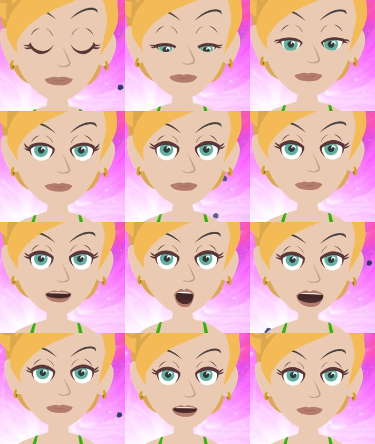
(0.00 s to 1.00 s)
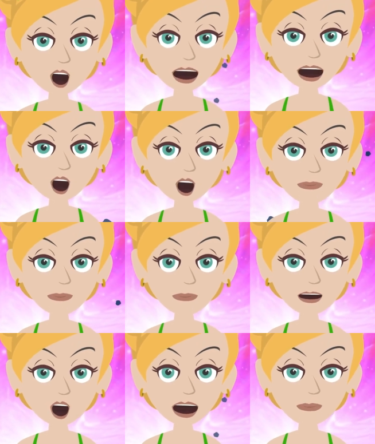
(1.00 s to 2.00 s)
where abundance and
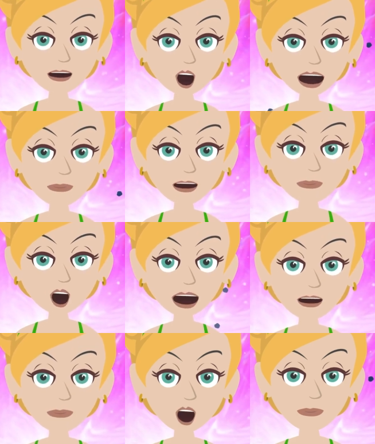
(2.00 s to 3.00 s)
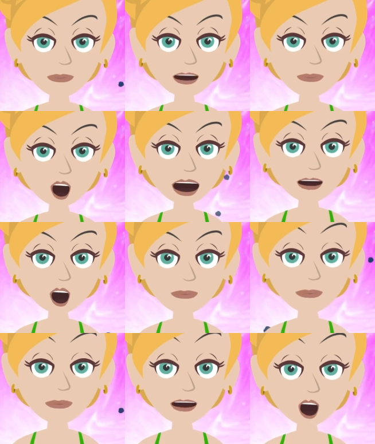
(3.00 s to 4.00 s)
well-being abounds, and we
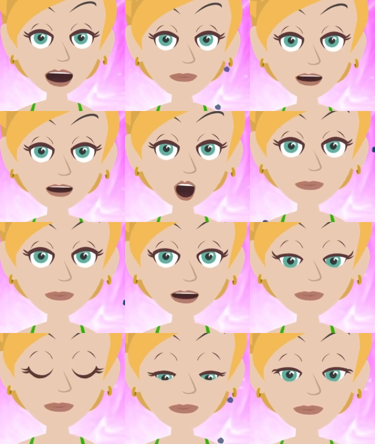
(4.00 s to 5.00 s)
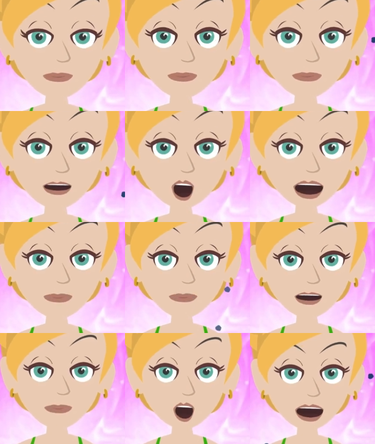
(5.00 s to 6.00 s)
get to jump right in
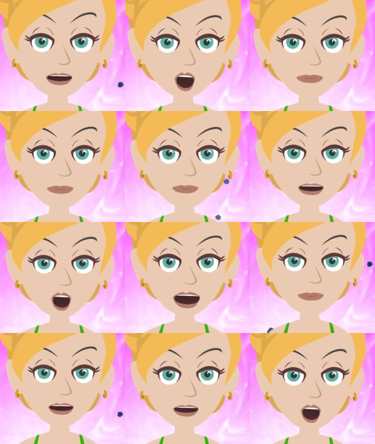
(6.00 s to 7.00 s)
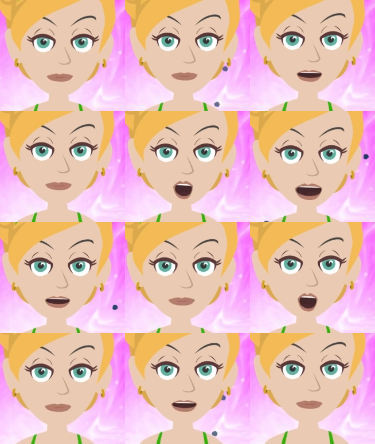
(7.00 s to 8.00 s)
and find our place and
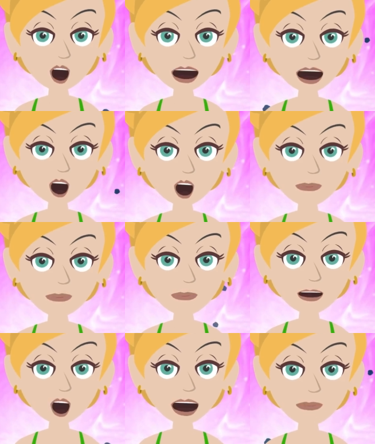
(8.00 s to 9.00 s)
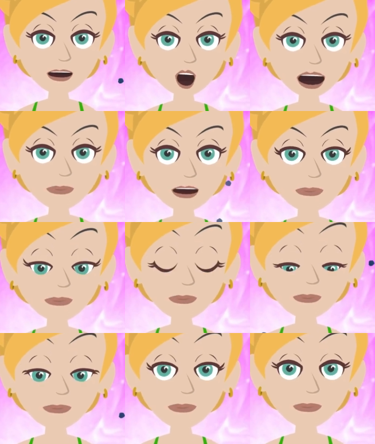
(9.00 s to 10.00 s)
start immediately. And
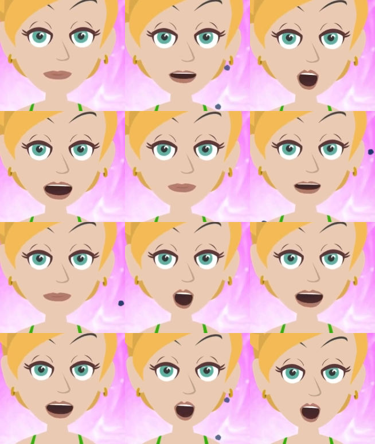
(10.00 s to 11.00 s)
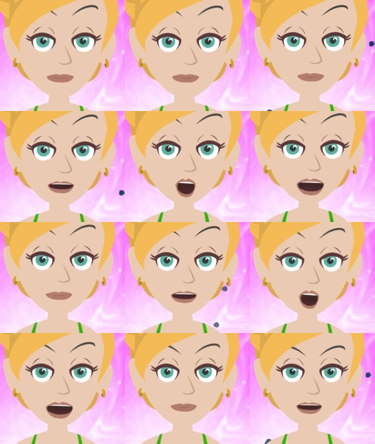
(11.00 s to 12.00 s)
every day, and every moment of every
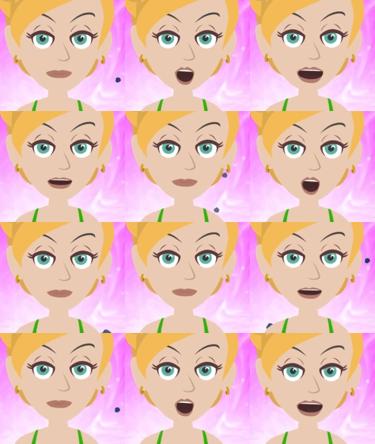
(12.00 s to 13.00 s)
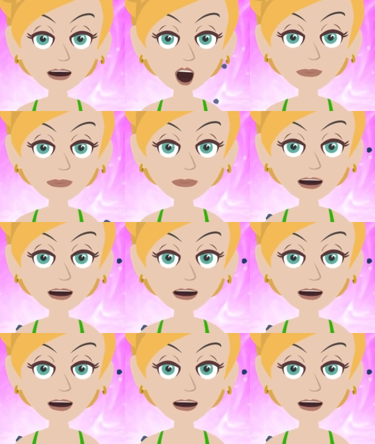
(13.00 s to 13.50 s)
day is a new start for me.